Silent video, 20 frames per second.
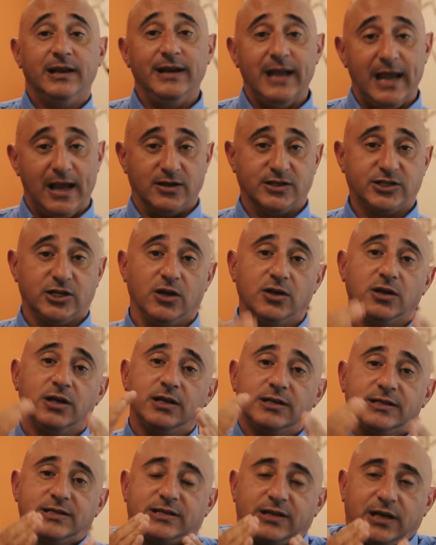Now, so
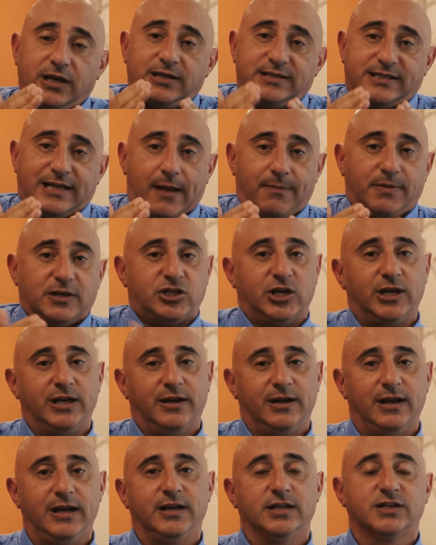establishing
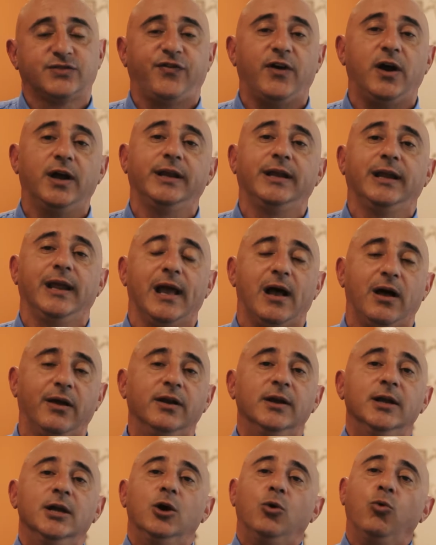a need is finding
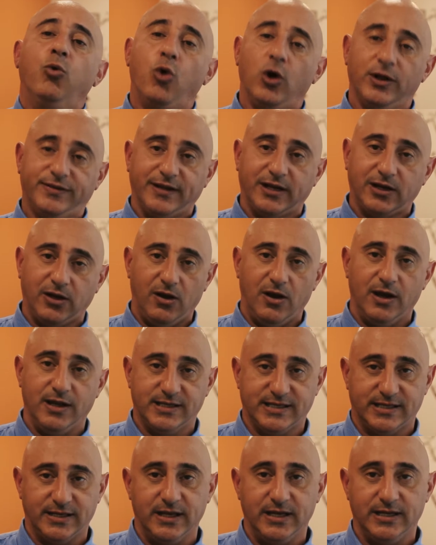out what the
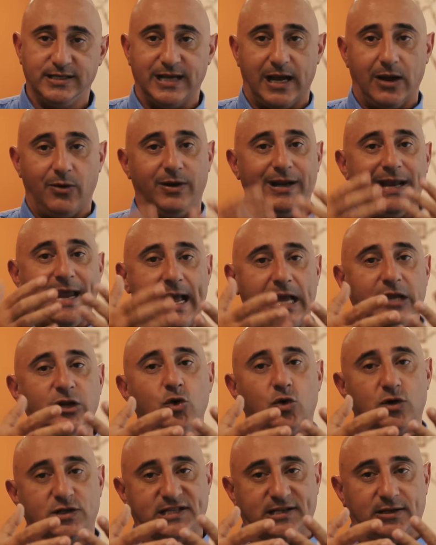client's needs are and how
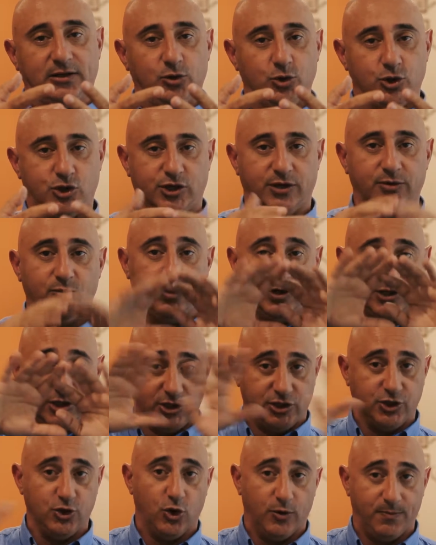your solution, which
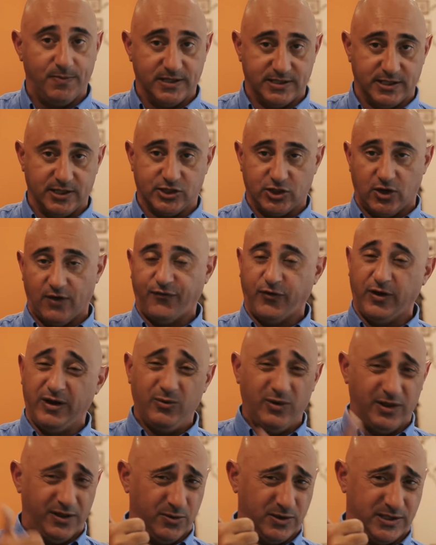is your business
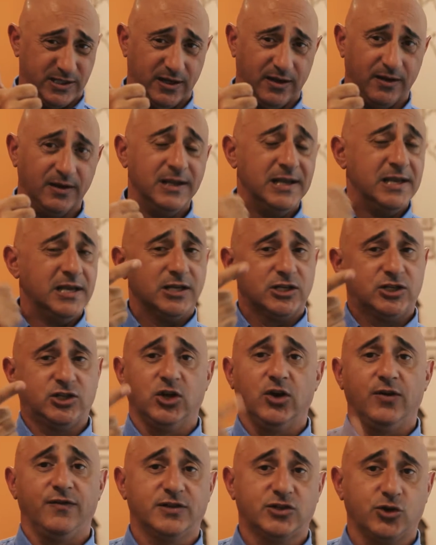offering, whether it's a
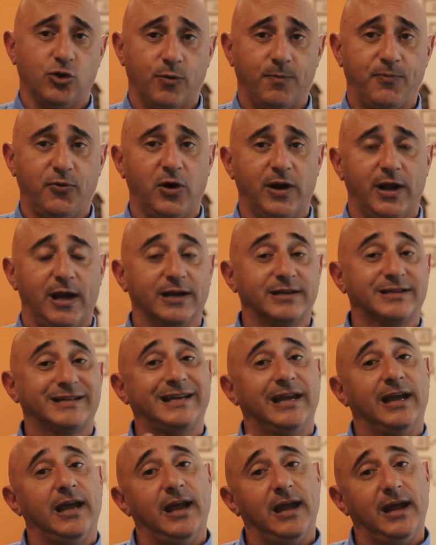service or a product,
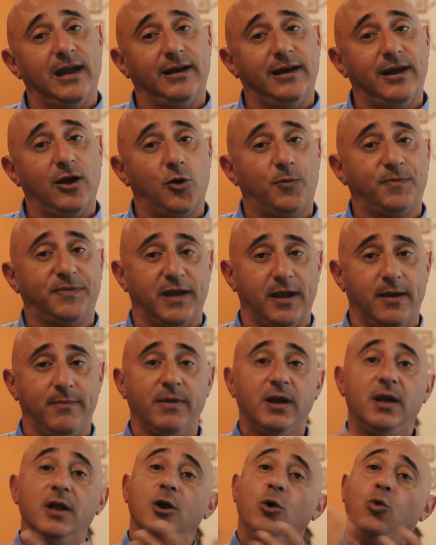can help
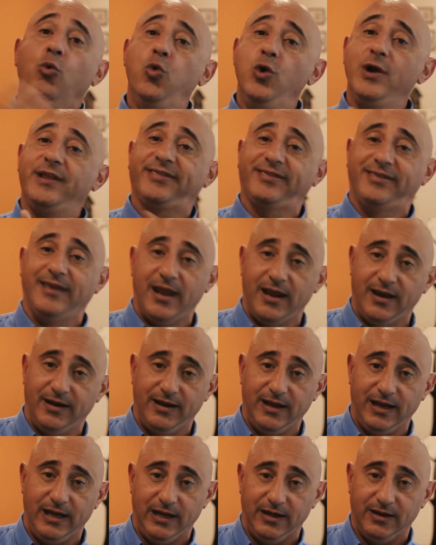them with their
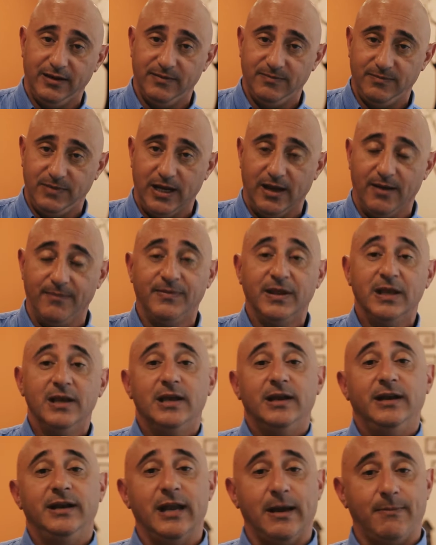need, yeah?
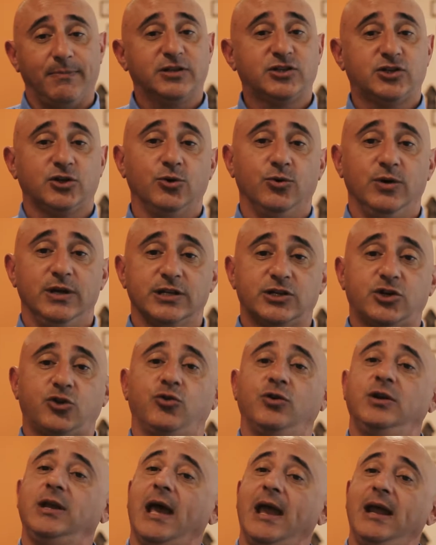Number 2 is
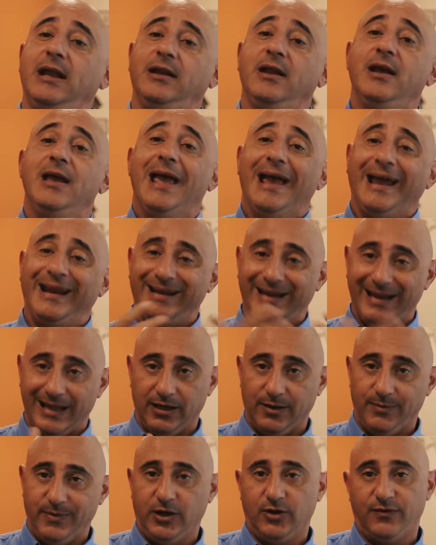create an
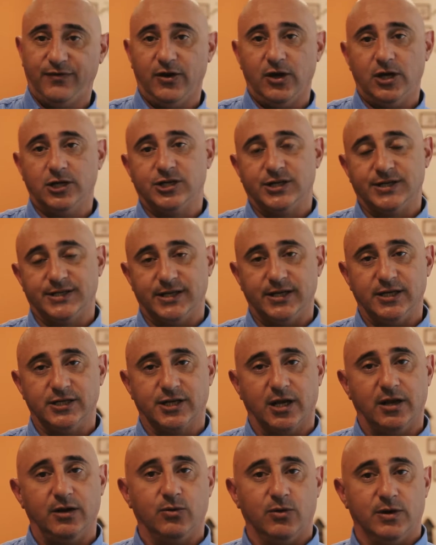element of urgency.
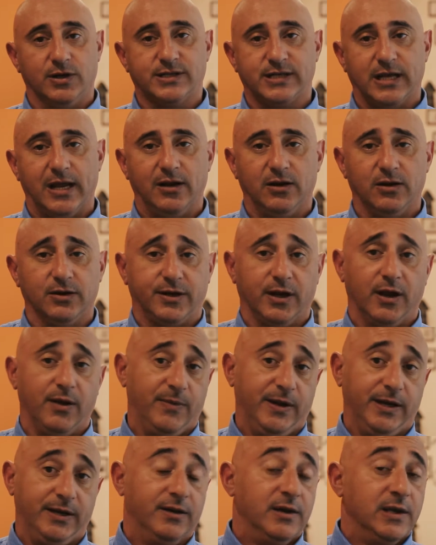So you want to say, look, I
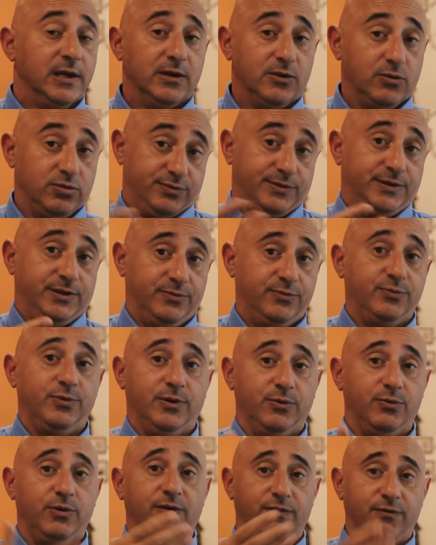mean,
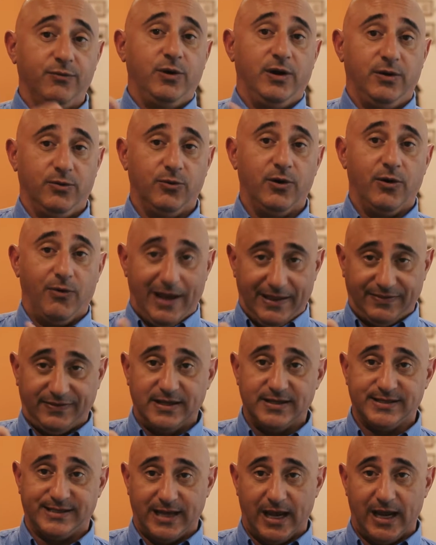we're at
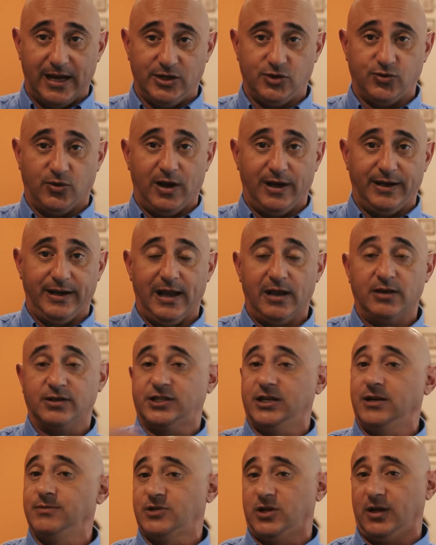this stage right now. It
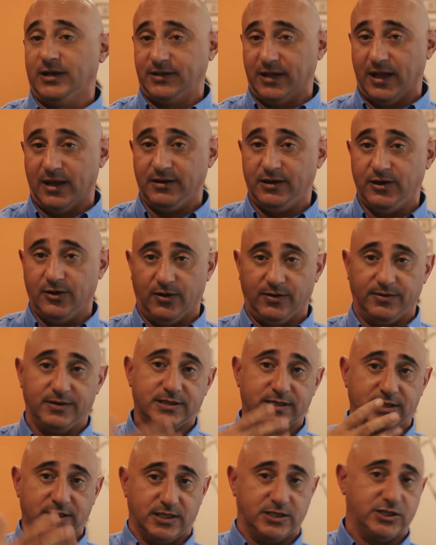seems like that, you know,
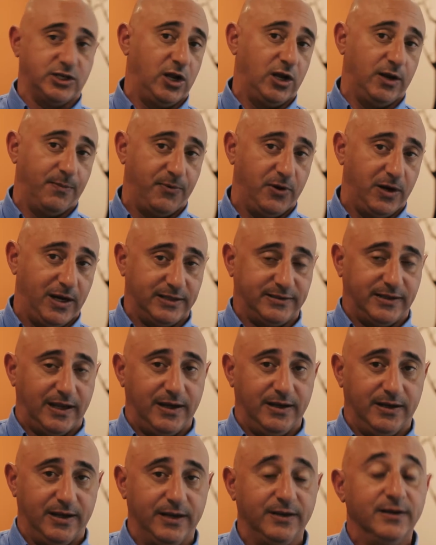this is a style of product
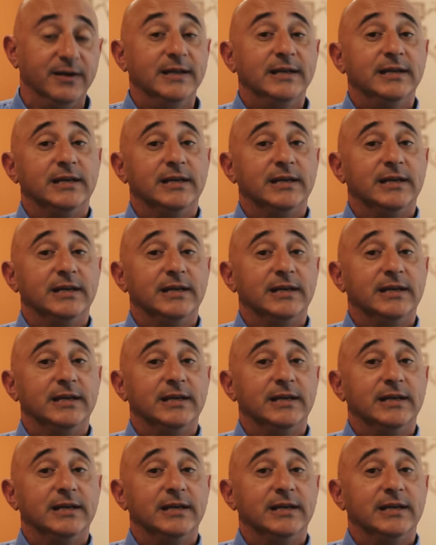that you need.